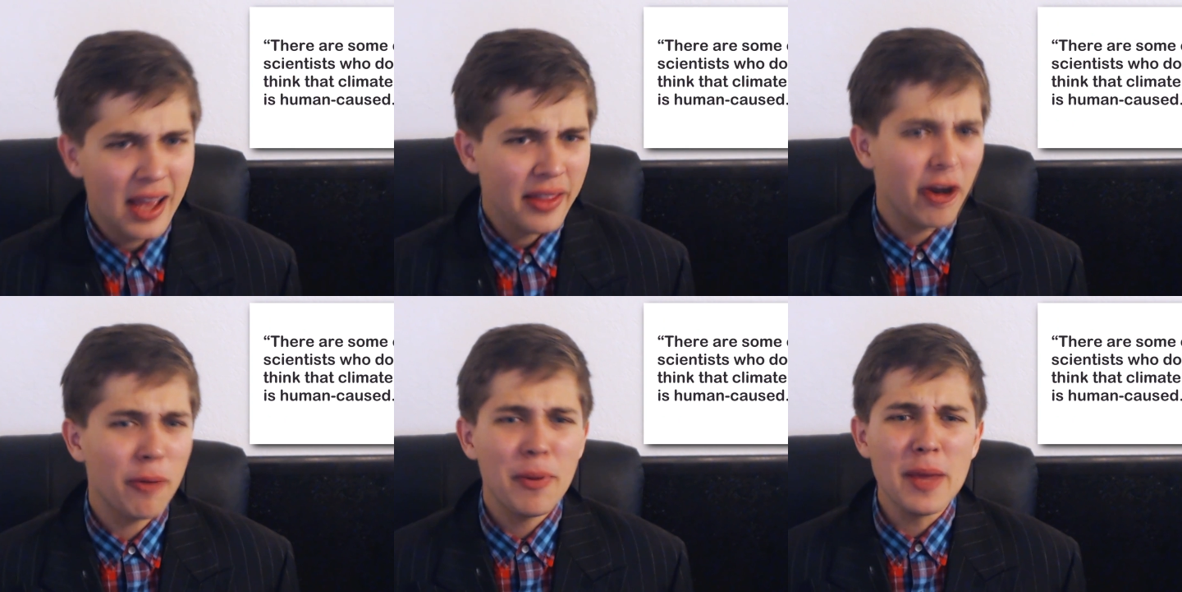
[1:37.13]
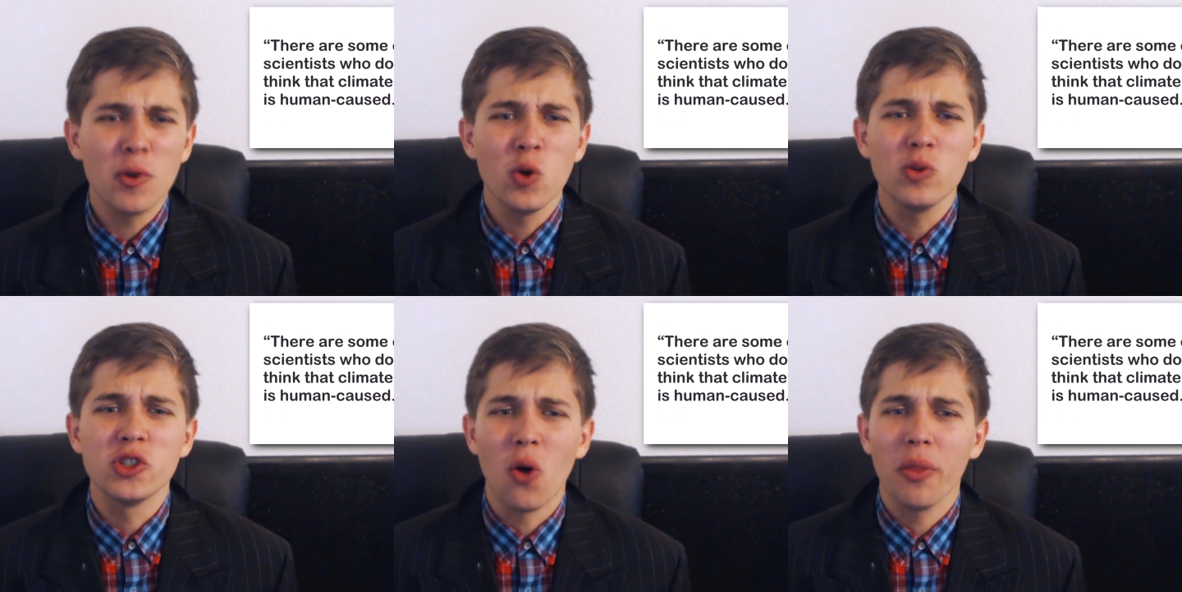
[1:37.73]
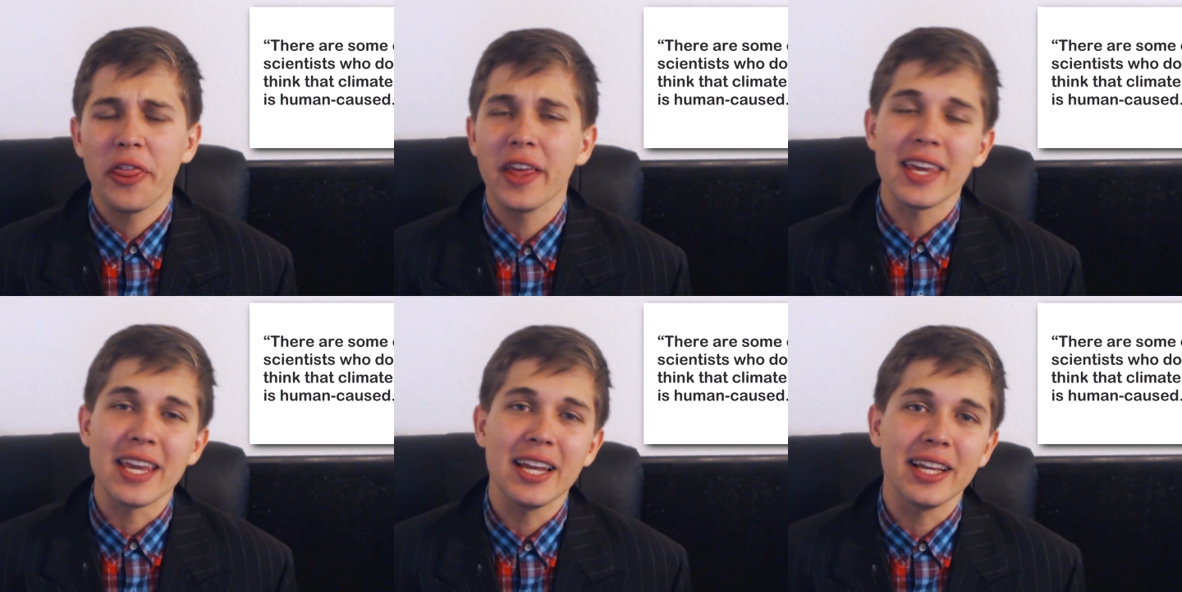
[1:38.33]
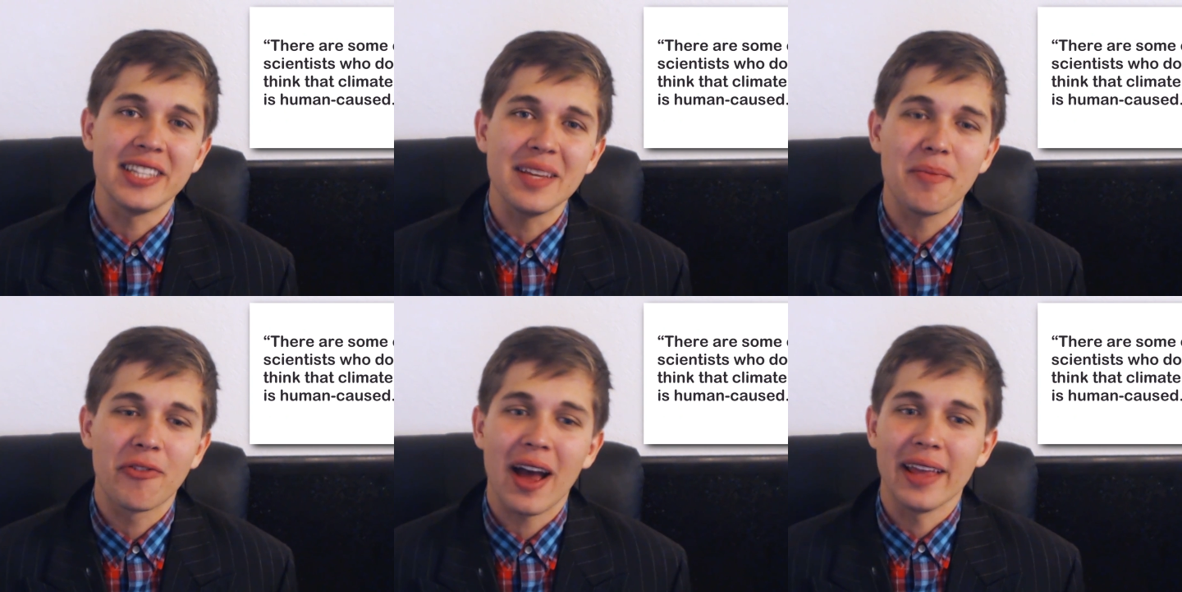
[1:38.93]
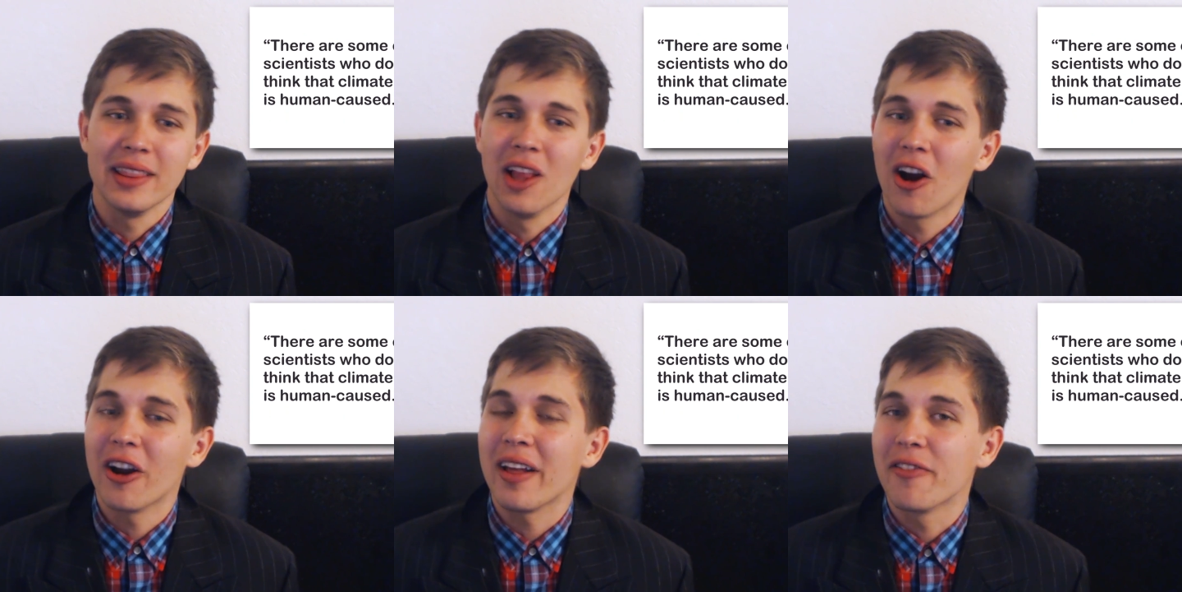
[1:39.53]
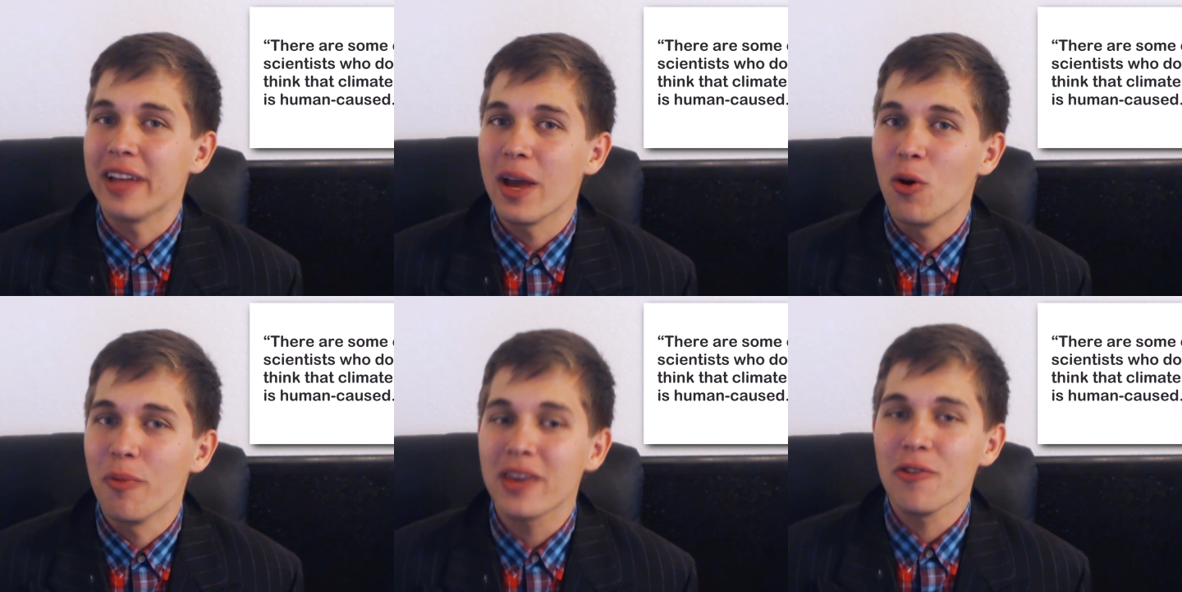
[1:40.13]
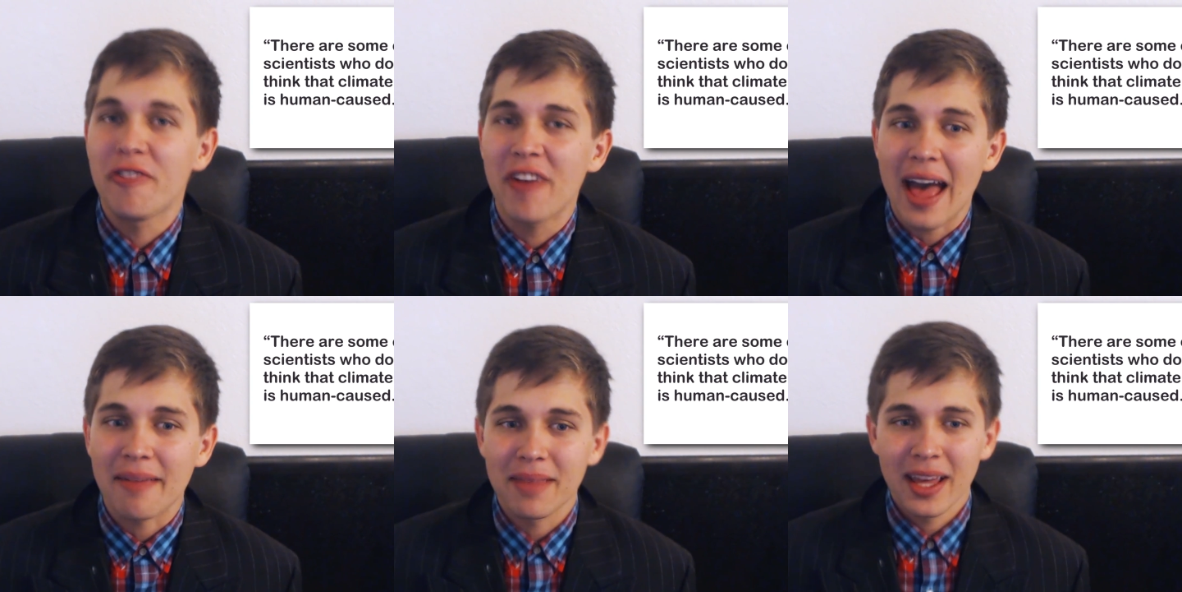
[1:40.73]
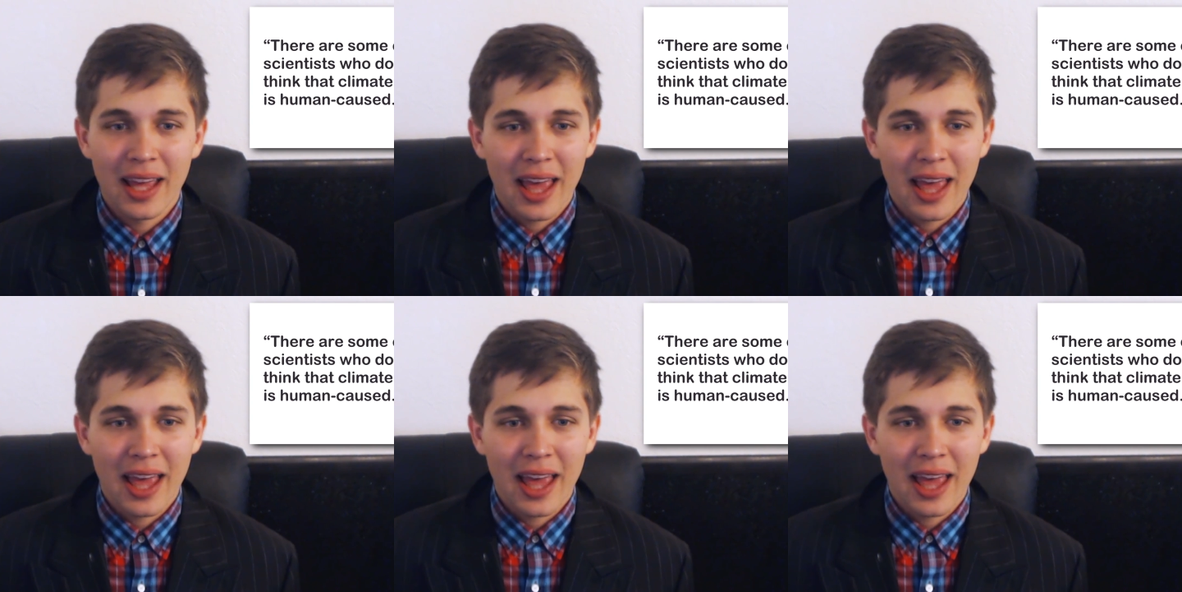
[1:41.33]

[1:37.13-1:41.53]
There are people who don't think eating deep-fried lard every day will make you fat.